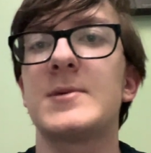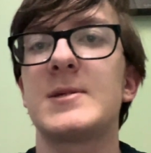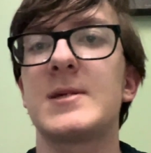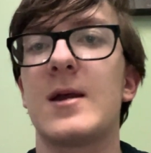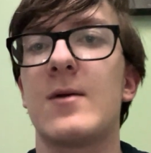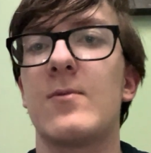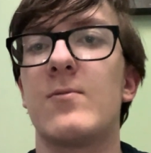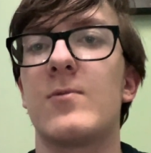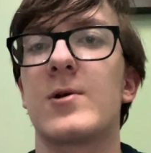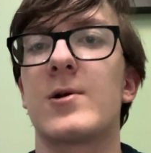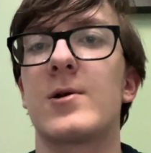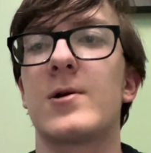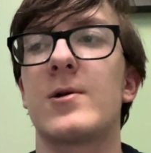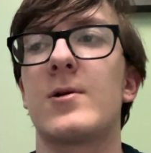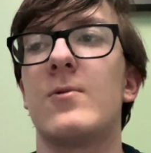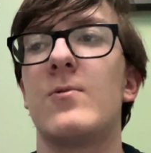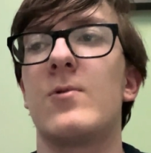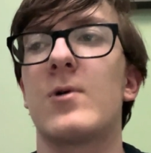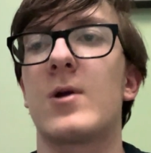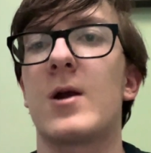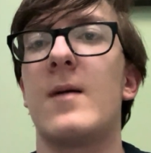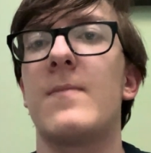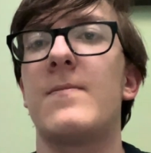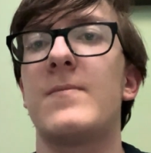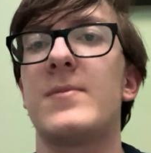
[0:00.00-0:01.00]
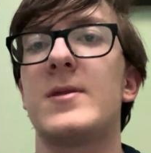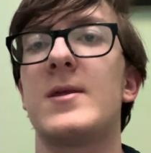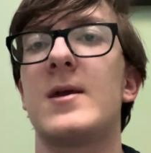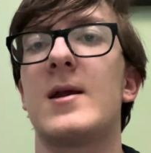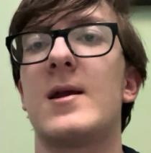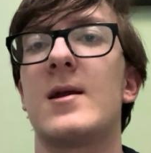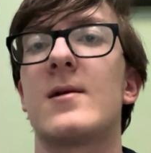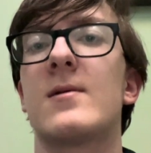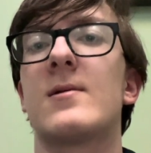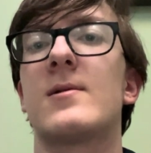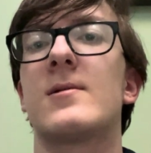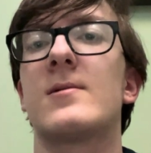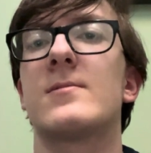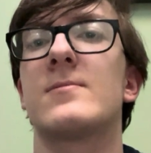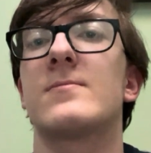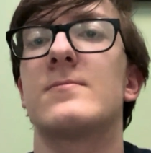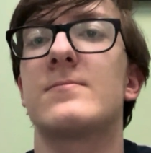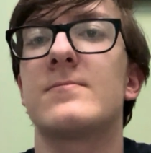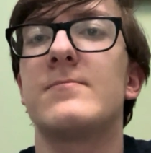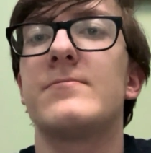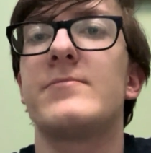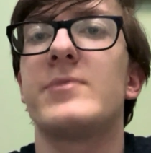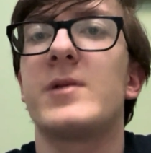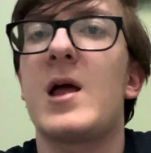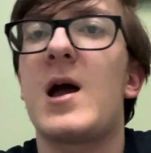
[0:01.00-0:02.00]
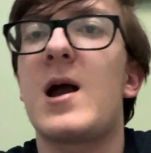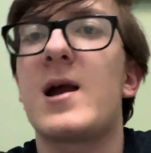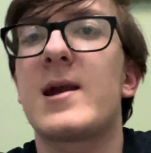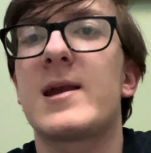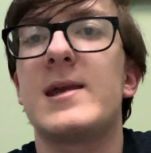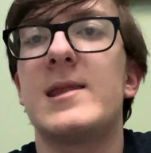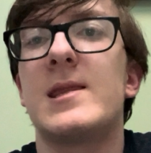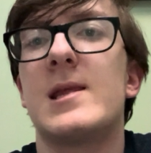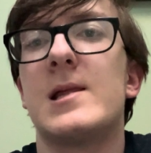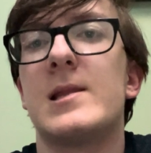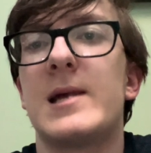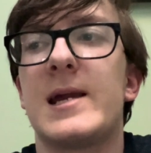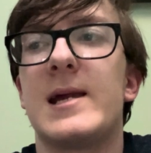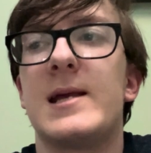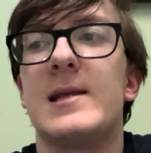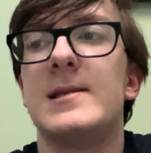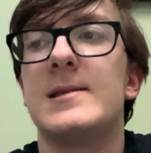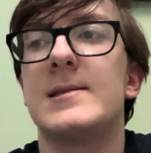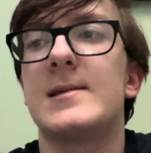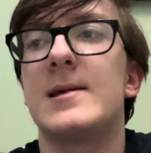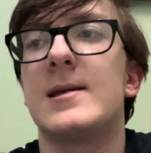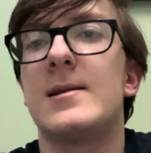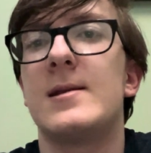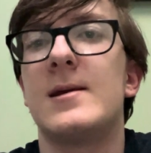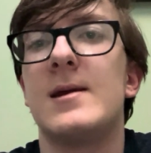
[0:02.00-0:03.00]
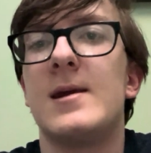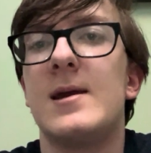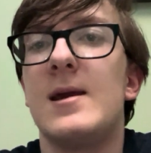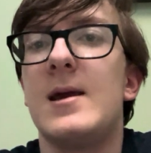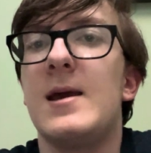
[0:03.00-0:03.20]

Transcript: and were up there blocking the lanes and